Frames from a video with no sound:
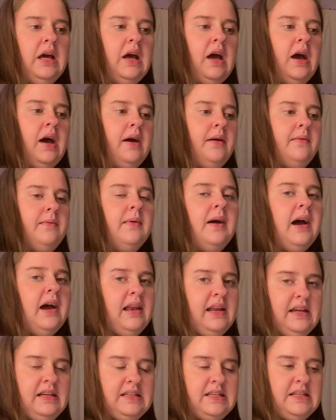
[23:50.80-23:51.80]

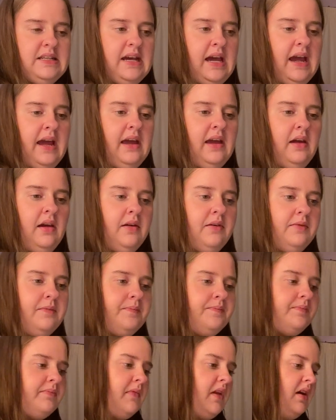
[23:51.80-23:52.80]
earlier today,
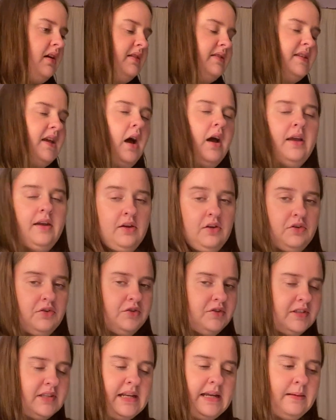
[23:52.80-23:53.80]
because I could
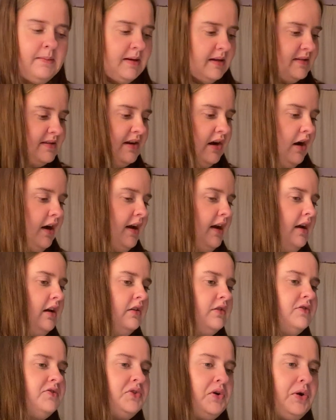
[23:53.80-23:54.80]
not sleep last night,
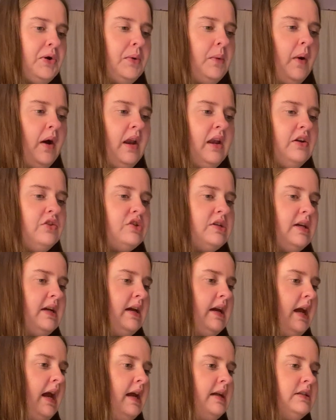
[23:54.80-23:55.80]
and so I
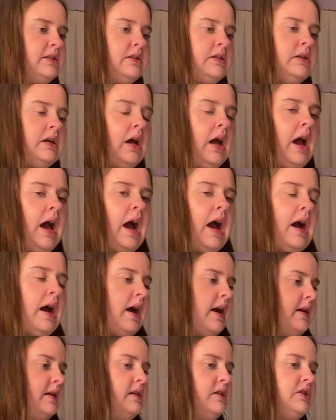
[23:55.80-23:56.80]
literally
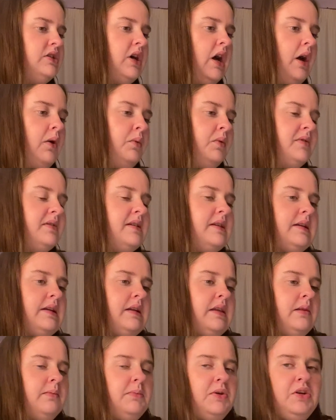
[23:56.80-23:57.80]
and I wasn't
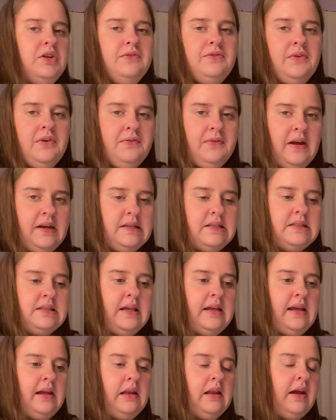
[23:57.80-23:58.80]
in the mood for a
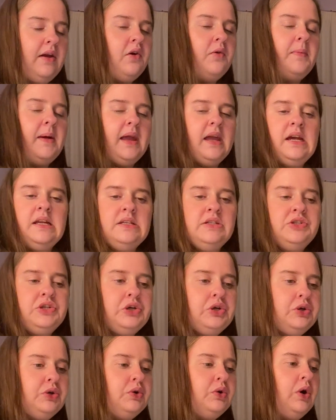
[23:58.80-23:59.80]
fantasy, like, on my
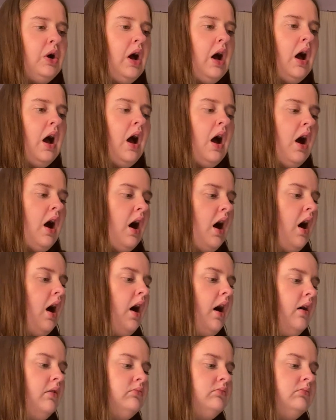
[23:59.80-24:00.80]
Kindle.
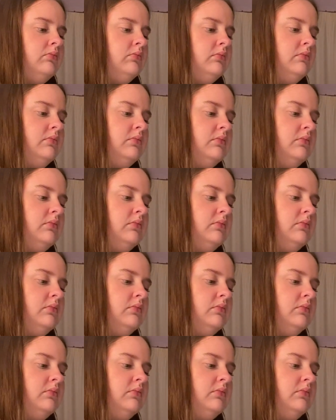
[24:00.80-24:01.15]
And